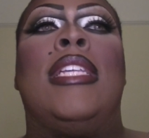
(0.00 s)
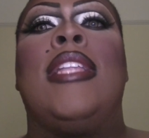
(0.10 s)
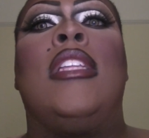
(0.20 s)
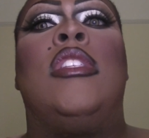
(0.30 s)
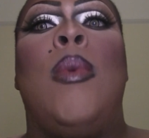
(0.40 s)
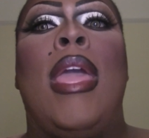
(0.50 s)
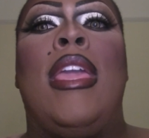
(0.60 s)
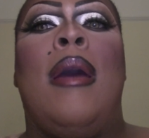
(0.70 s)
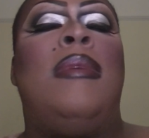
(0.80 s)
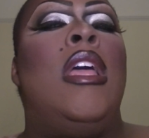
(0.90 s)
It's like 2
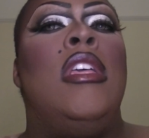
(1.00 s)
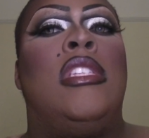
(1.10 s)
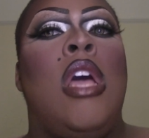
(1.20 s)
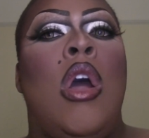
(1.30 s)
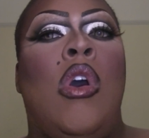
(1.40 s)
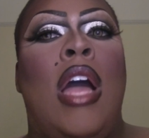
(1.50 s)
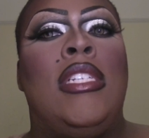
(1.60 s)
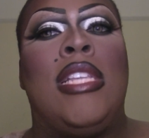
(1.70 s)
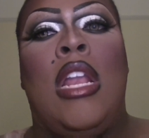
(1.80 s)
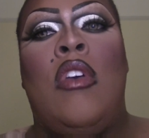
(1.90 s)
a.m. So I
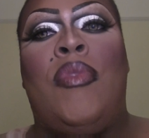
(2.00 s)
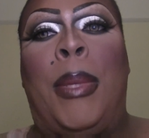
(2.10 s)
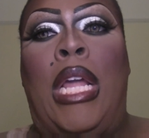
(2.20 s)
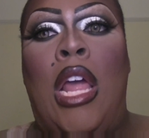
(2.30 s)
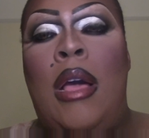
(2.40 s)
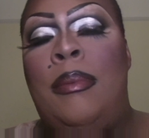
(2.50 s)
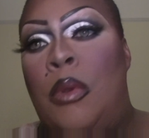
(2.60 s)
just got home from the club.